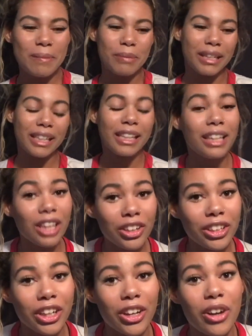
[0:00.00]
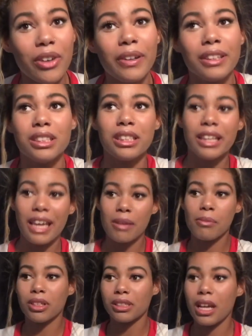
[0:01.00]
But he let her go and she
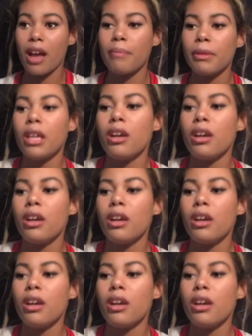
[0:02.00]
came on time.